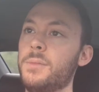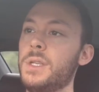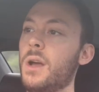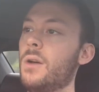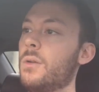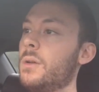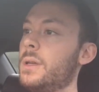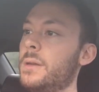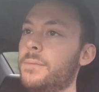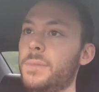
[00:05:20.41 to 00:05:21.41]
So
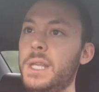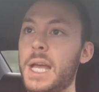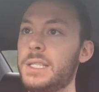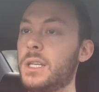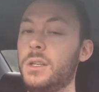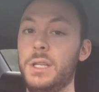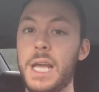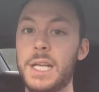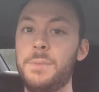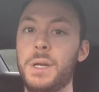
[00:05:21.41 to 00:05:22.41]
yes,
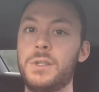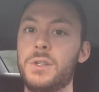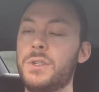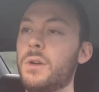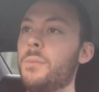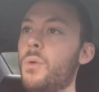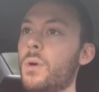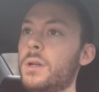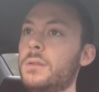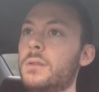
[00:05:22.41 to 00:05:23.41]
pictures are
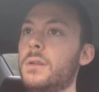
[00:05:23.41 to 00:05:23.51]
important.